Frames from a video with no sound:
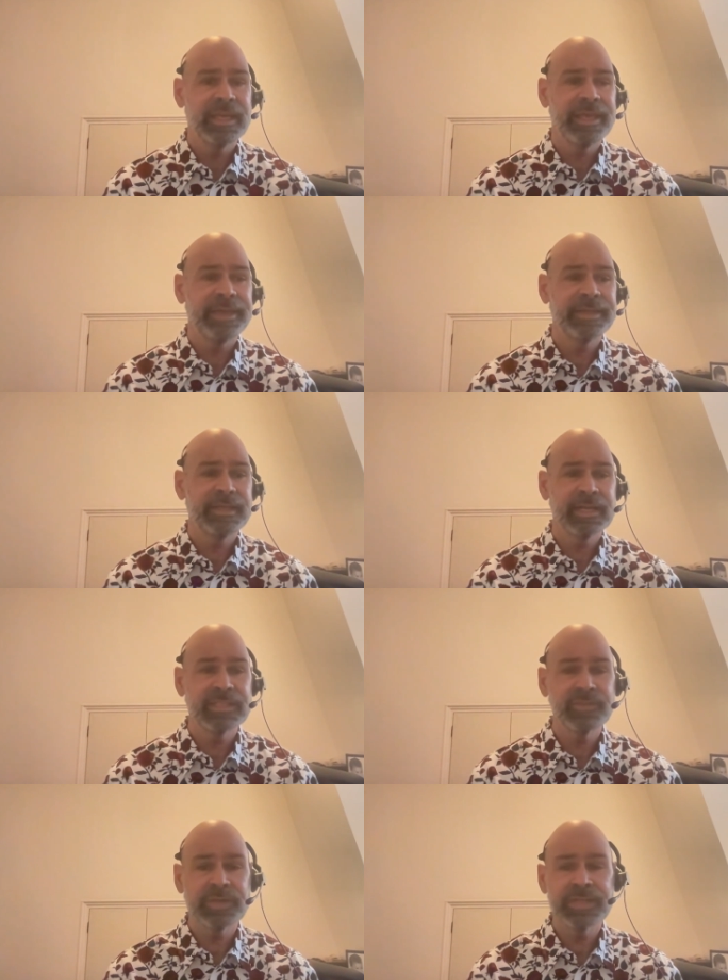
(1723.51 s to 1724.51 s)
and
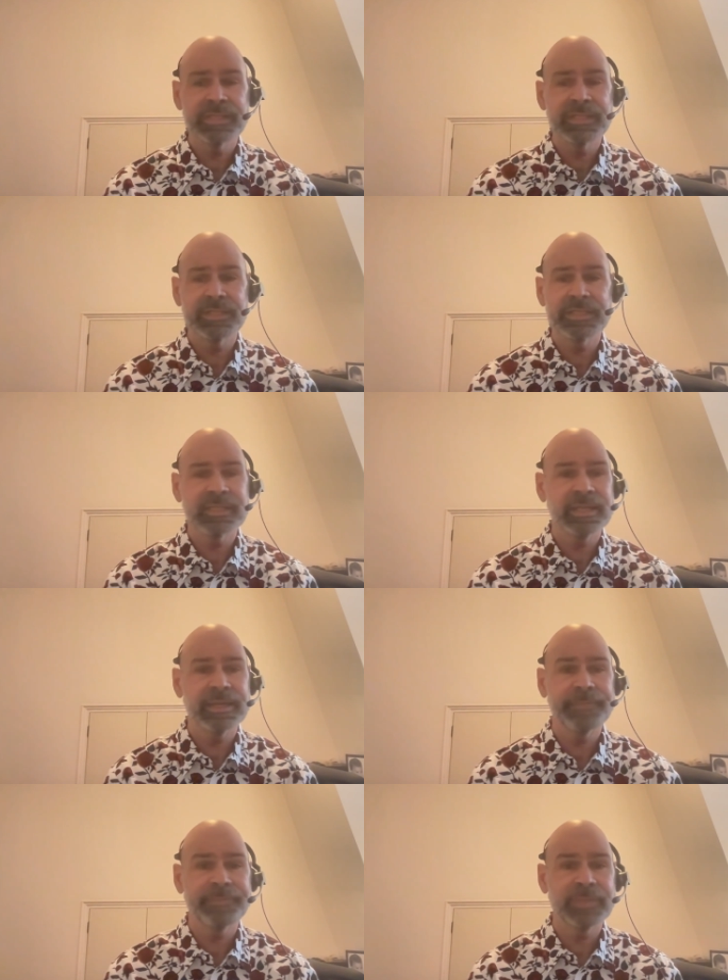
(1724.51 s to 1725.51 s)
it's very easy to just
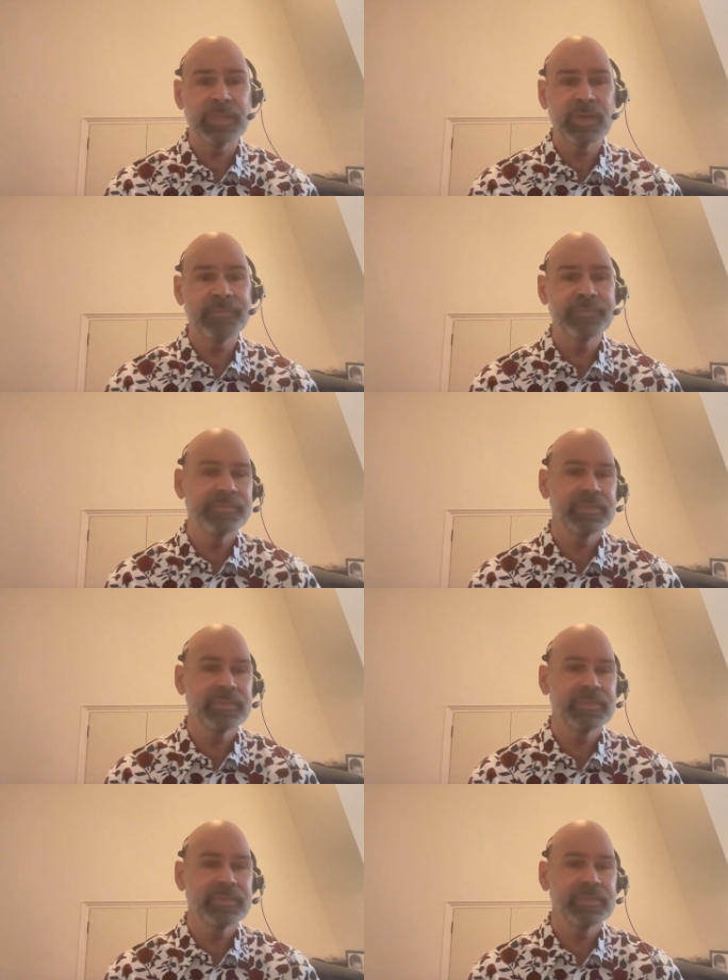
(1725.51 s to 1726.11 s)
say, I'm